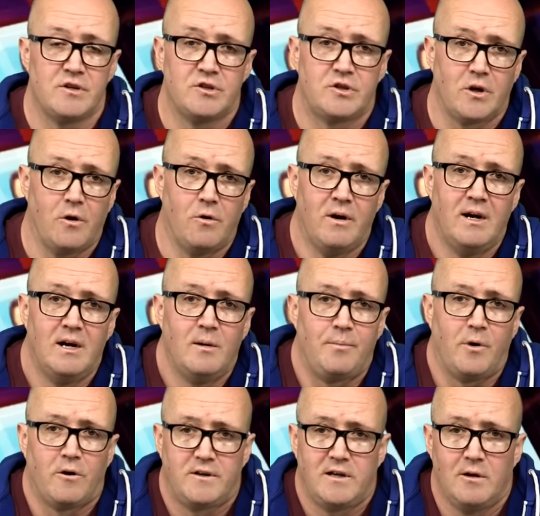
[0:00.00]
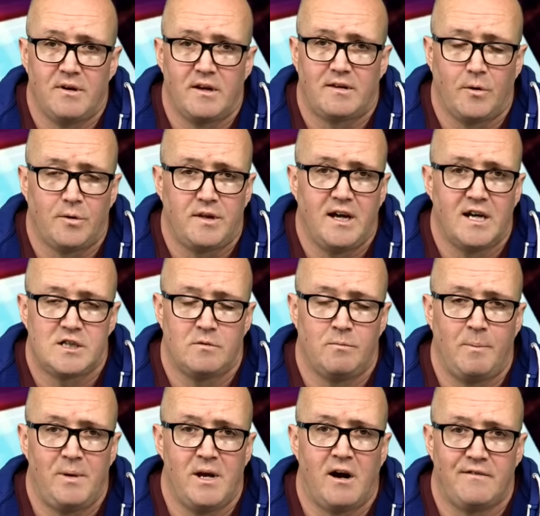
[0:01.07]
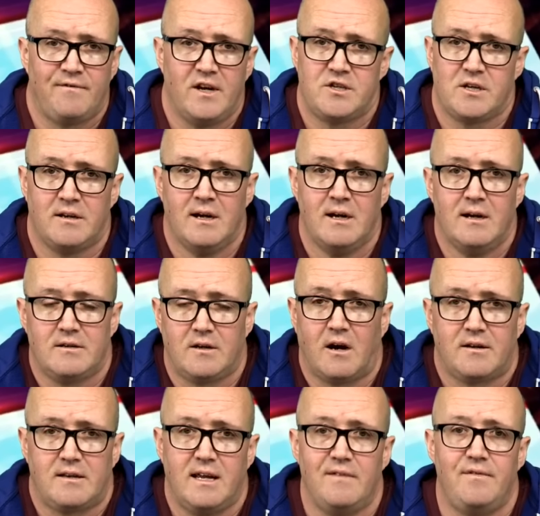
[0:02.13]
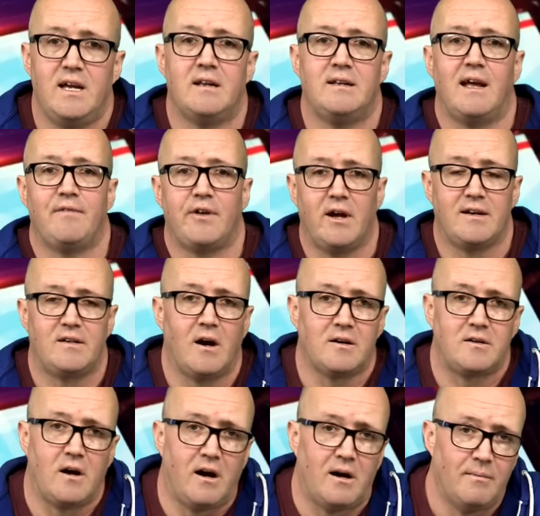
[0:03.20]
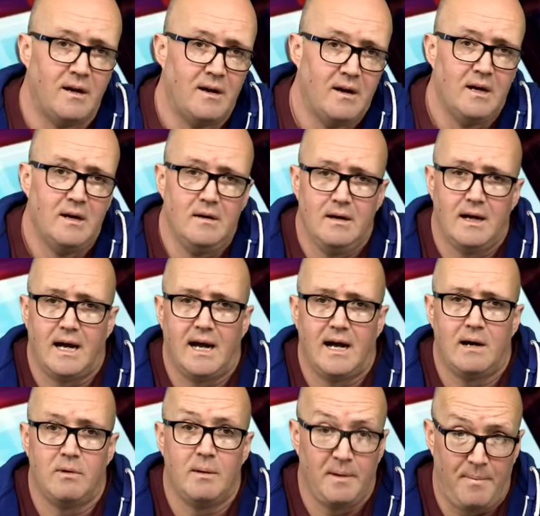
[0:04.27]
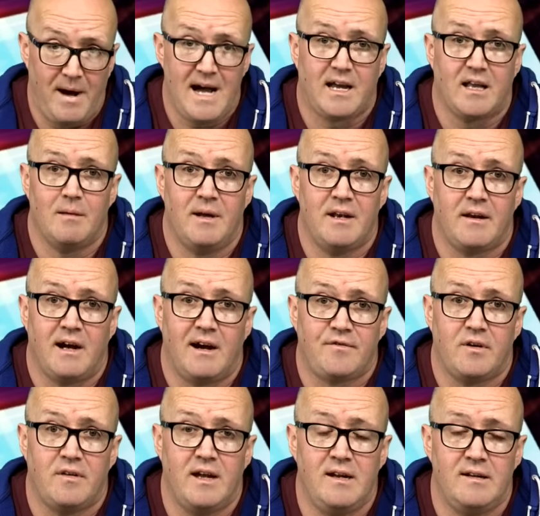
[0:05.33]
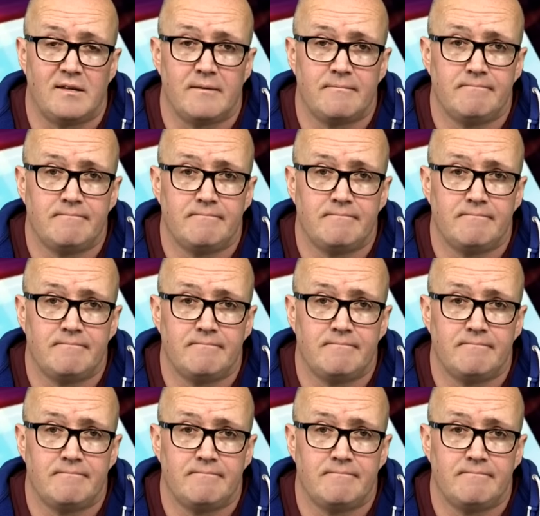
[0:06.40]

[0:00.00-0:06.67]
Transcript: show brought to you in association with BeyondVision.tv and DavidIcke.com. Uh, we'll be back in a minute after these.